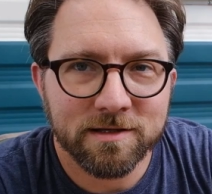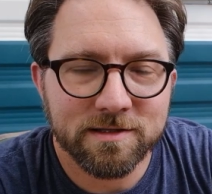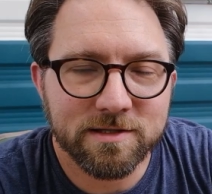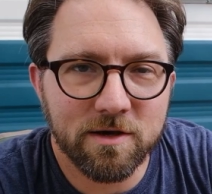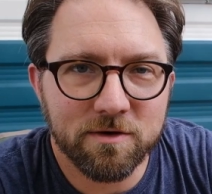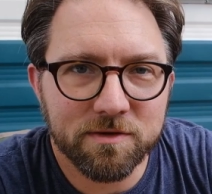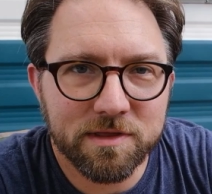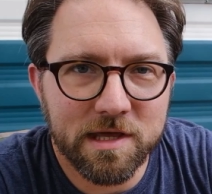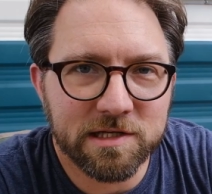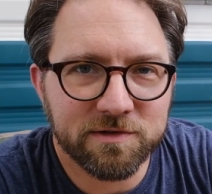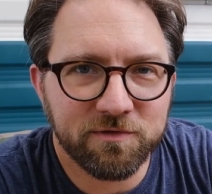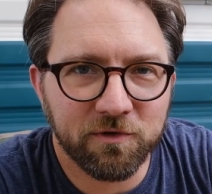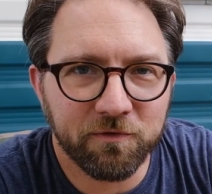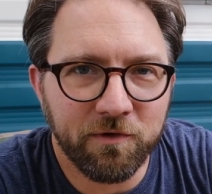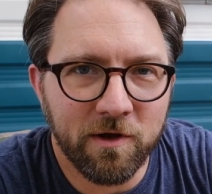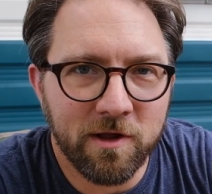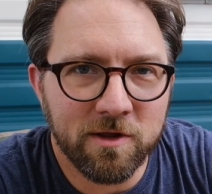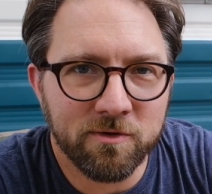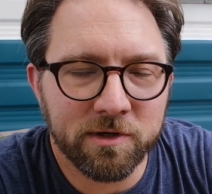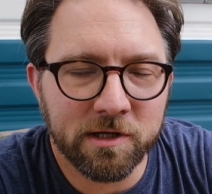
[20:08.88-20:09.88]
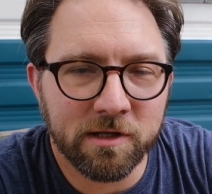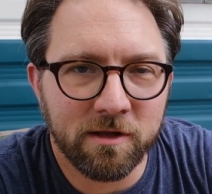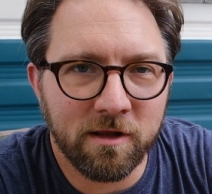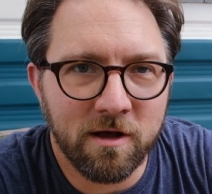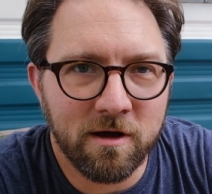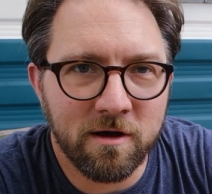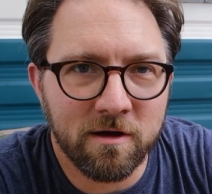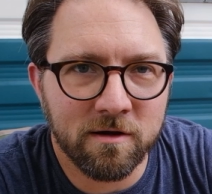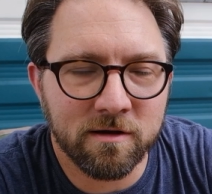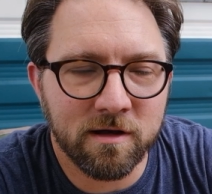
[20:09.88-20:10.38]
So thanks for following
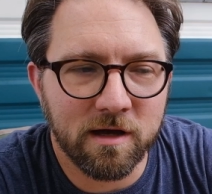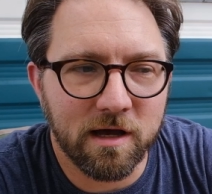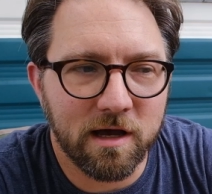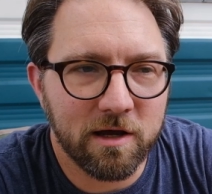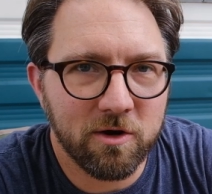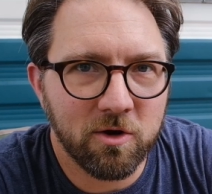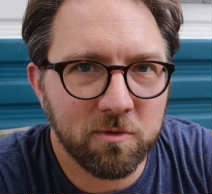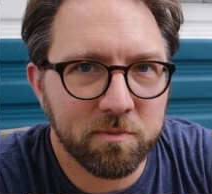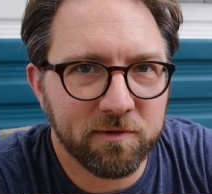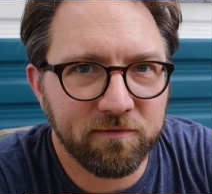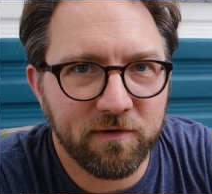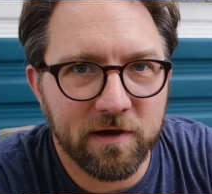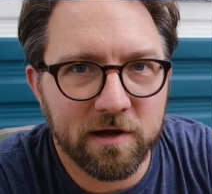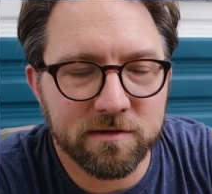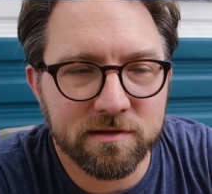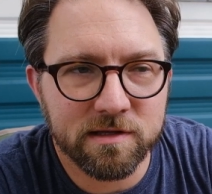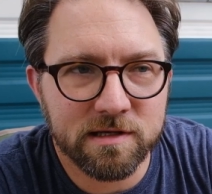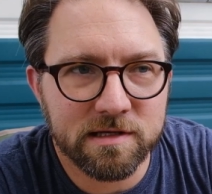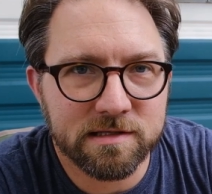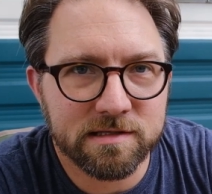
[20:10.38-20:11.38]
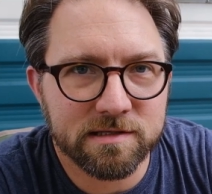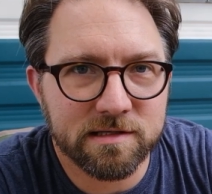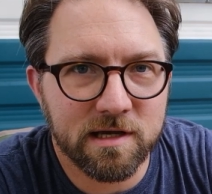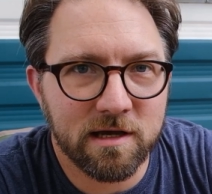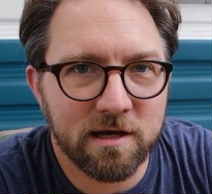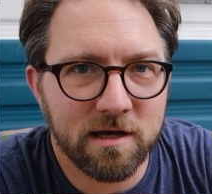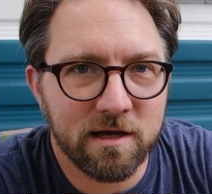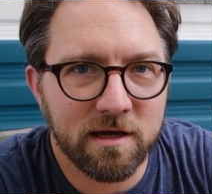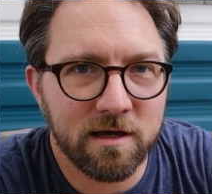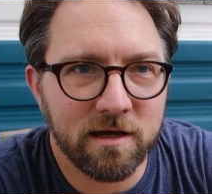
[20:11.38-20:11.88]
along. I hope you found this
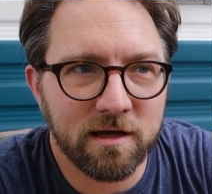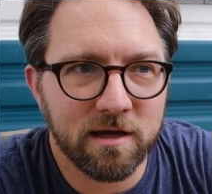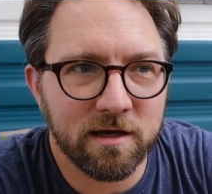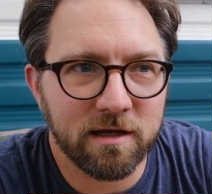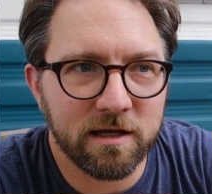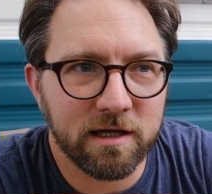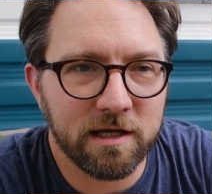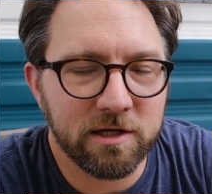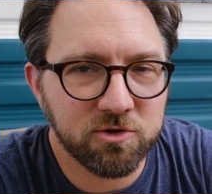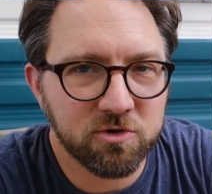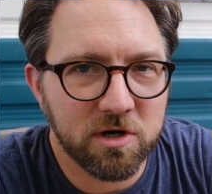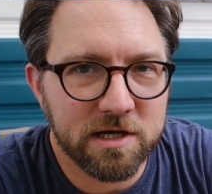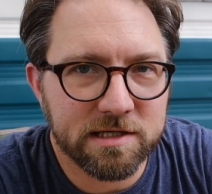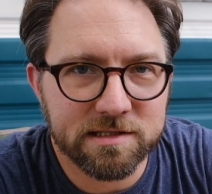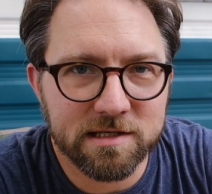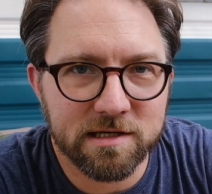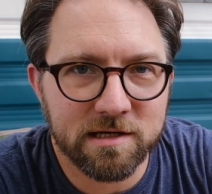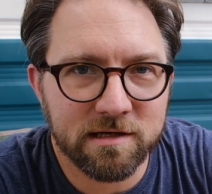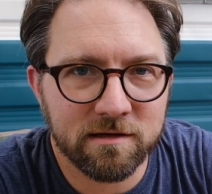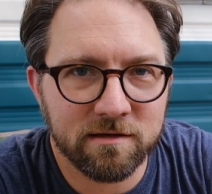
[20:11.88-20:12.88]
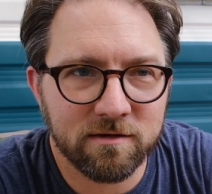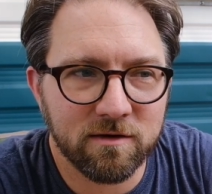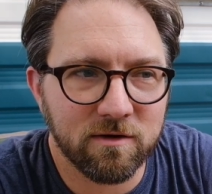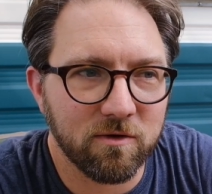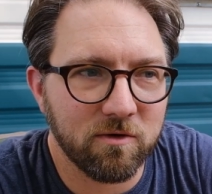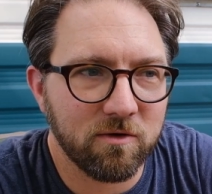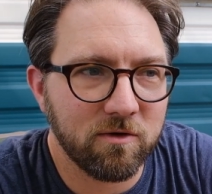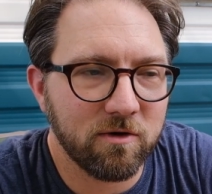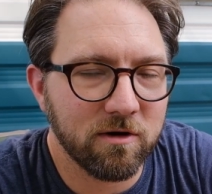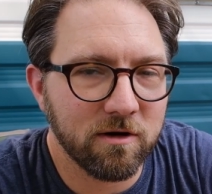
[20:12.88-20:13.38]
interesting
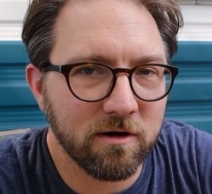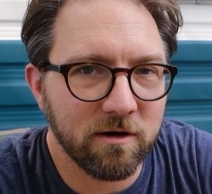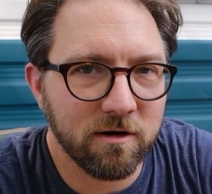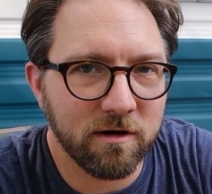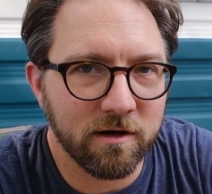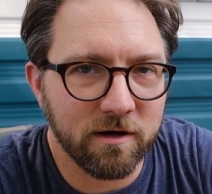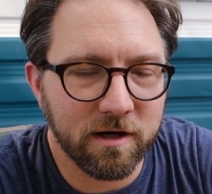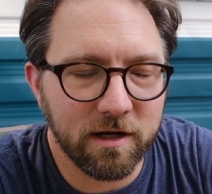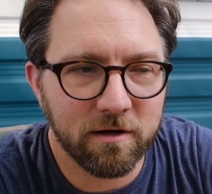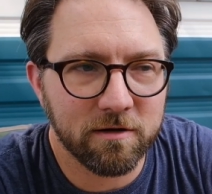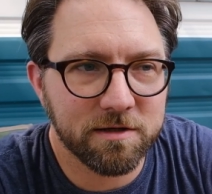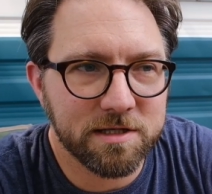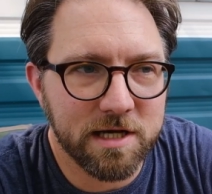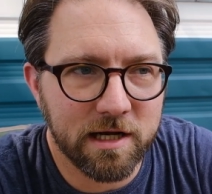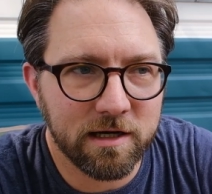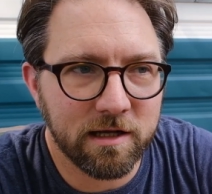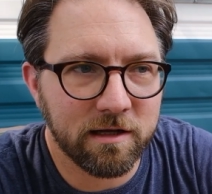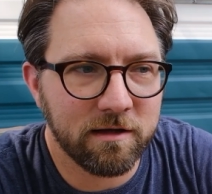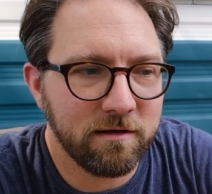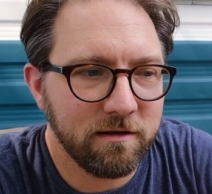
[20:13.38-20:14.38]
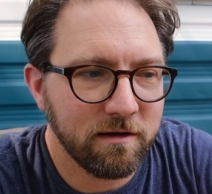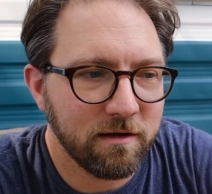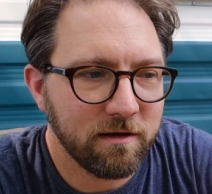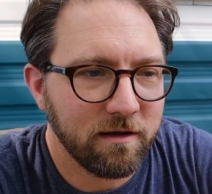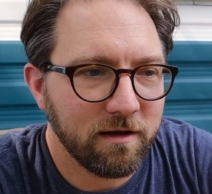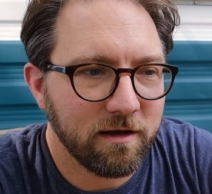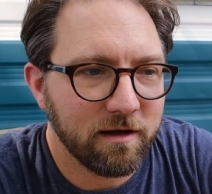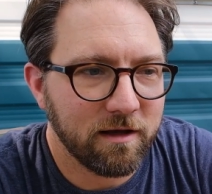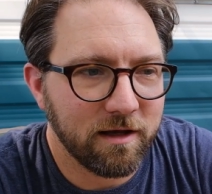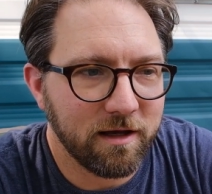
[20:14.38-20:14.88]
or entertaining.
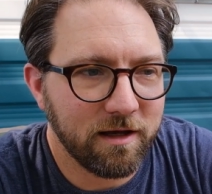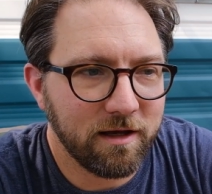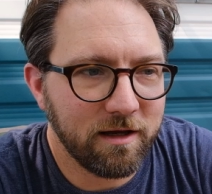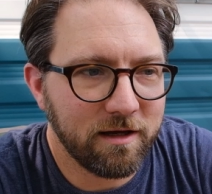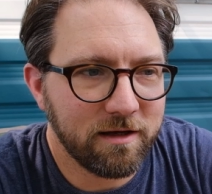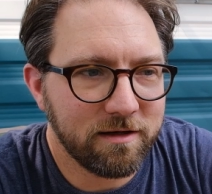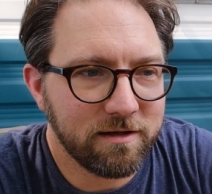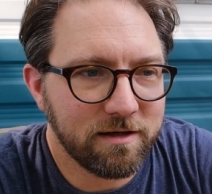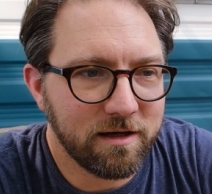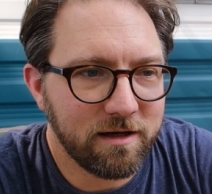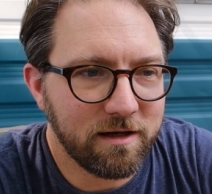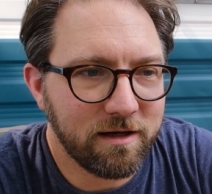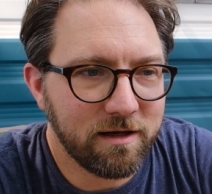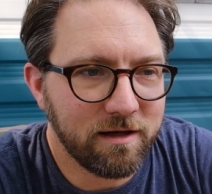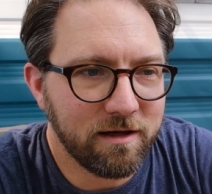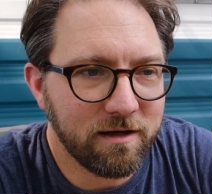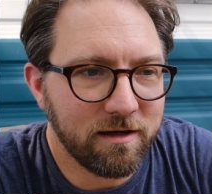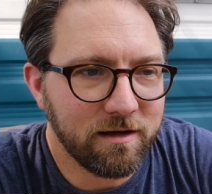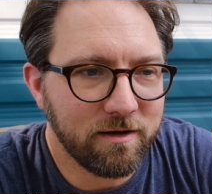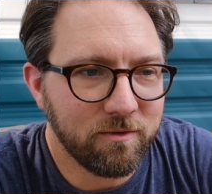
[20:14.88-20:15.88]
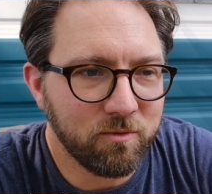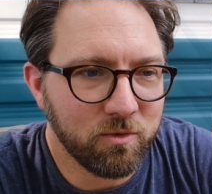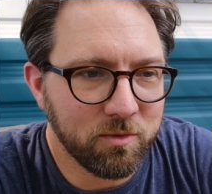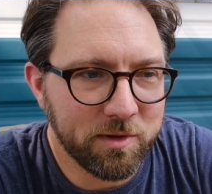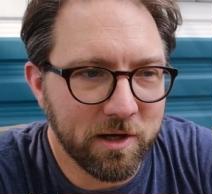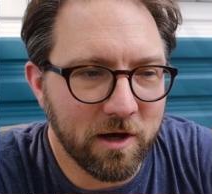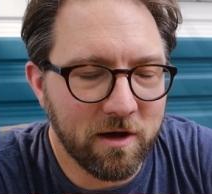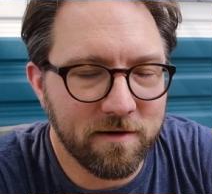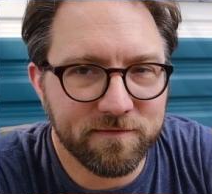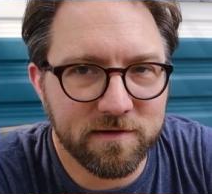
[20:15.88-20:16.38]
And we'll
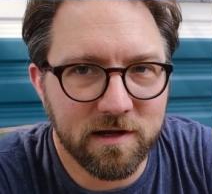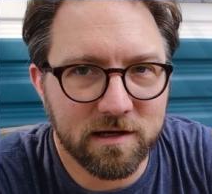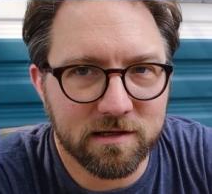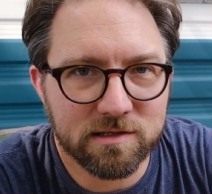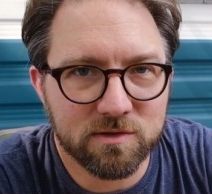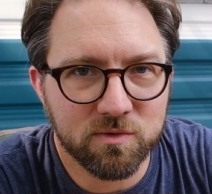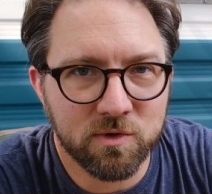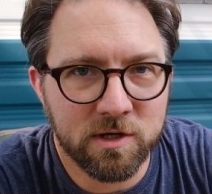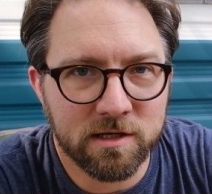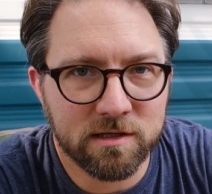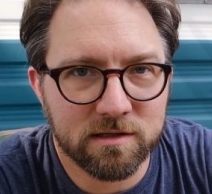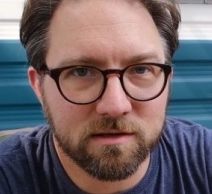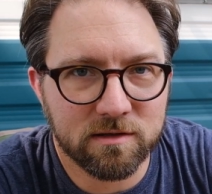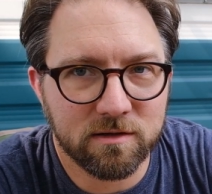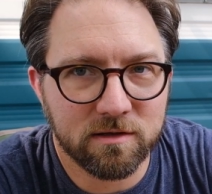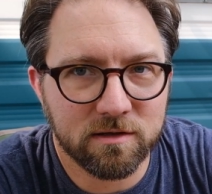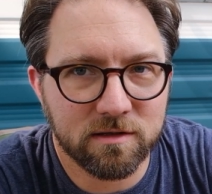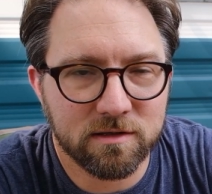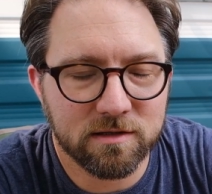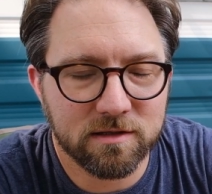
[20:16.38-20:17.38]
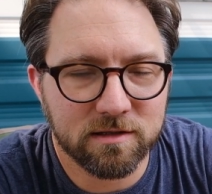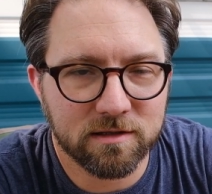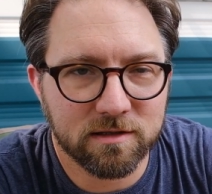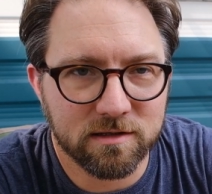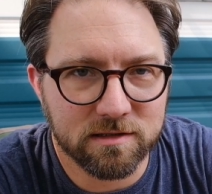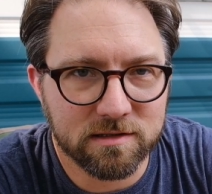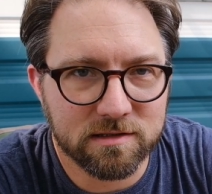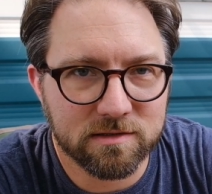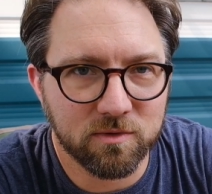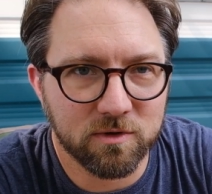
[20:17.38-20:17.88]
be off next week
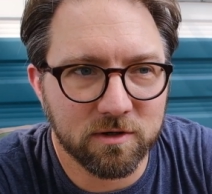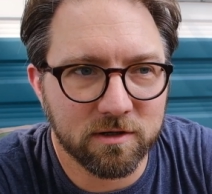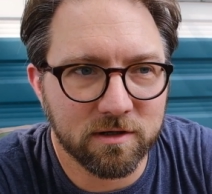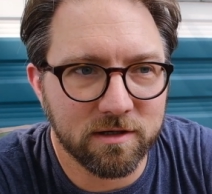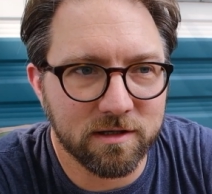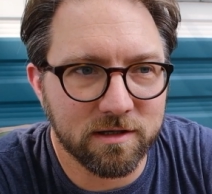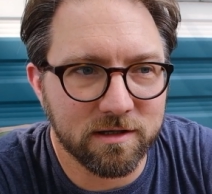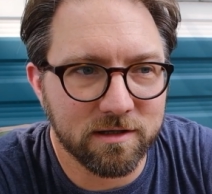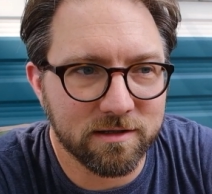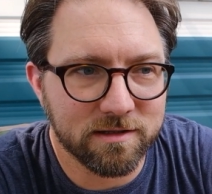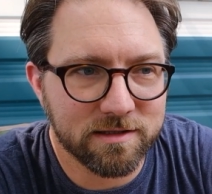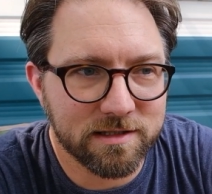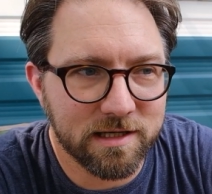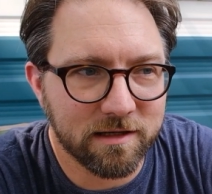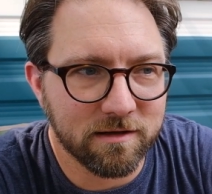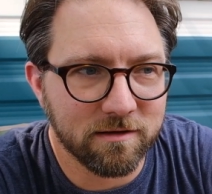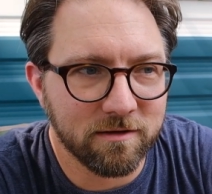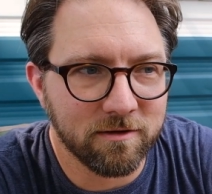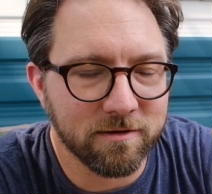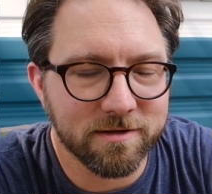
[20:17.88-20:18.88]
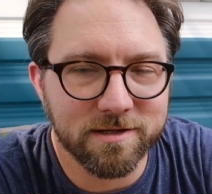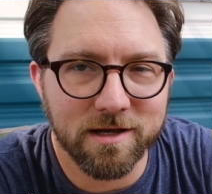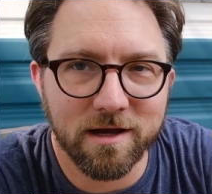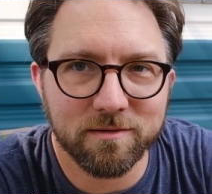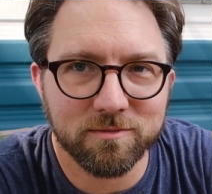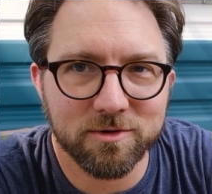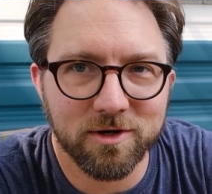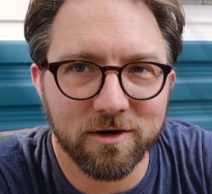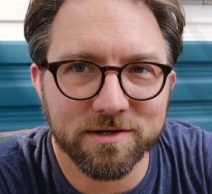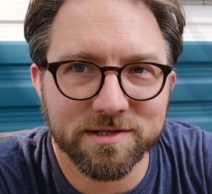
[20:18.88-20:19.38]
because we're going to take a little
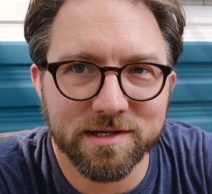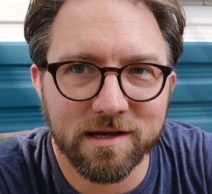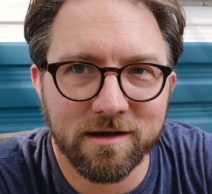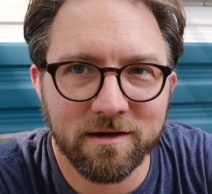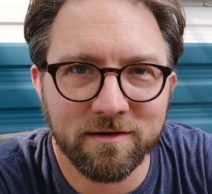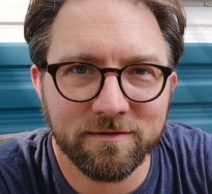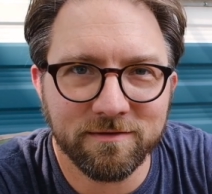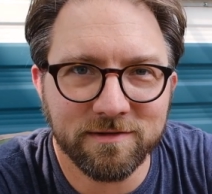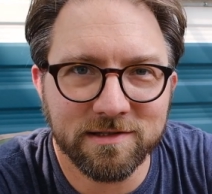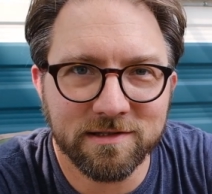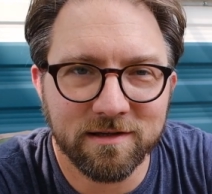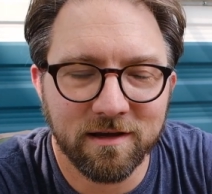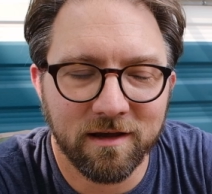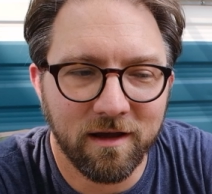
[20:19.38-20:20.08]
time to ourselves.